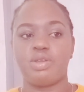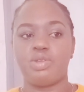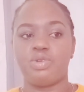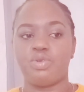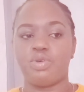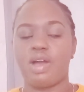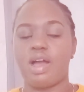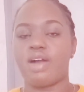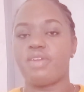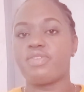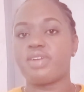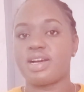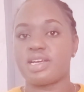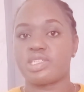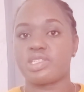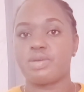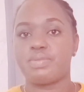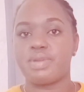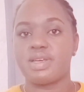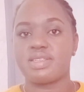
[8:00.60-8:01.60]
you have
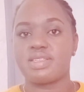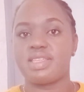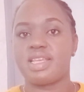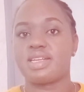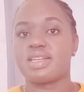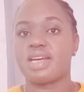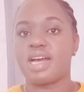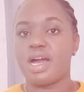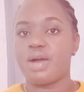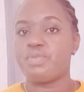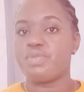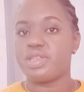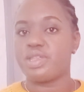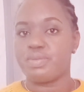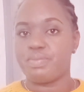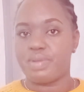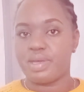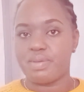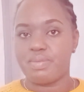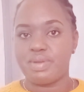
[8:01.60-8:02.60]
customers that come
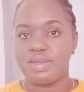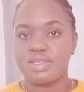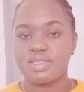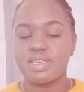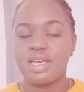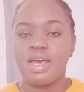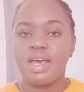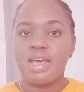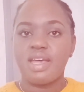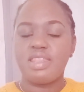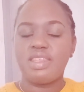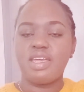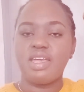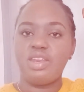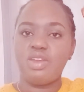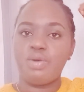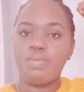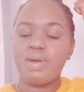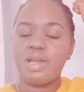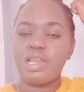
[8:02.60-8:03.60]
with babies. They
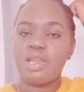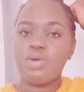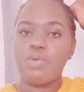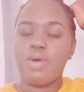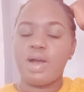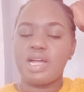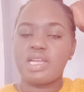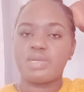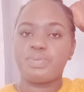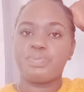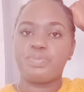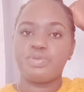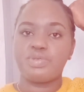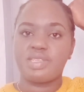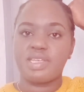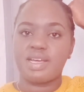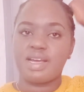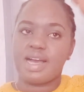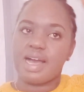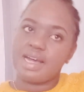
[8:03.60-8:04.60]
normally want
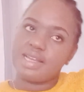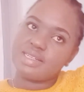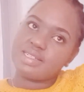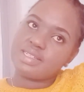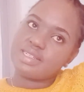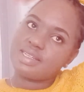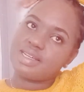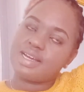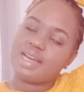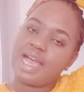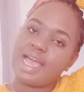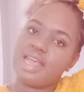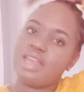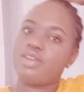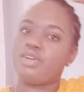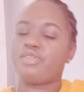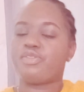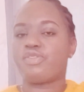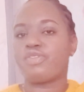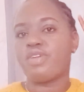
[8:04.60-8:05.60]
pussycat
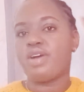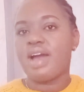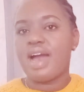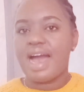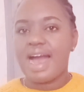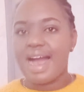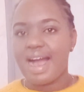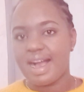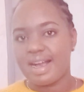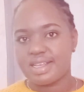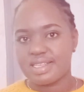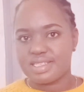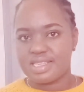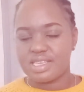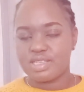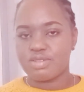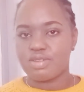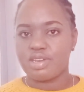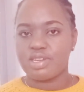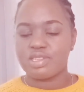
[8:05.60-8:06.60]
kind of
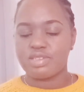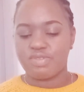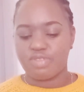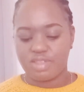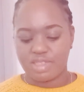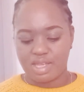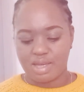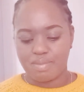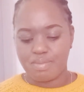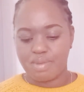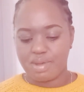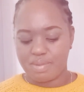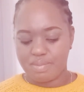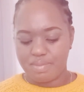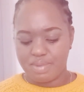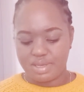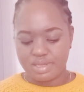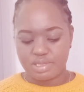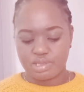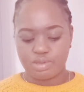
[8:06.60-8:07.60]
accessories for their
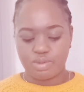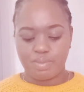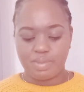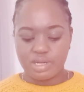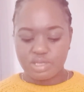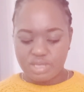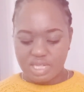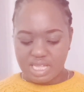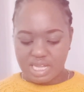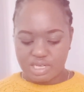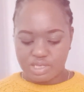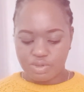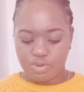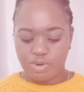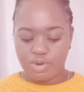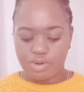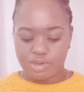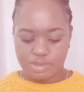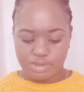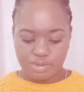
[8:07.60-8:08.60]
babies. So make sure that you
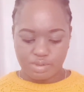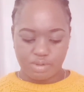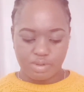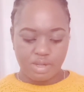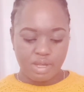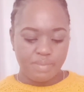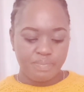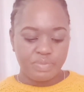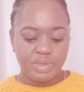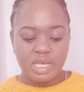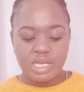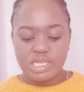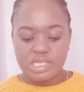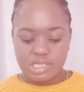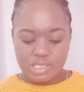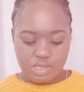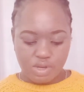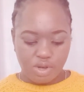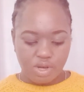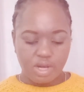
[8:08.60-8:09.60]
also
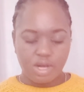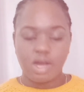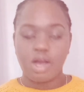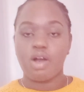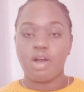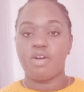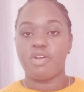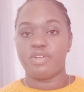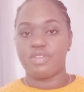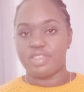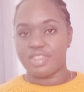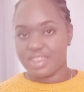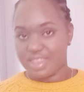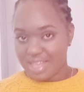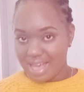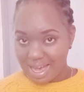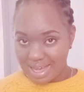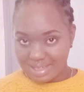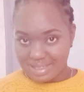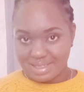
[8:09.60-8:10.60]
stock on
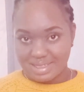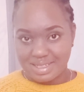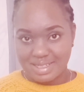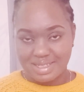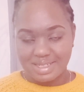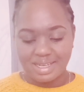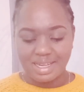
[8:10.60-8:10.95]
that.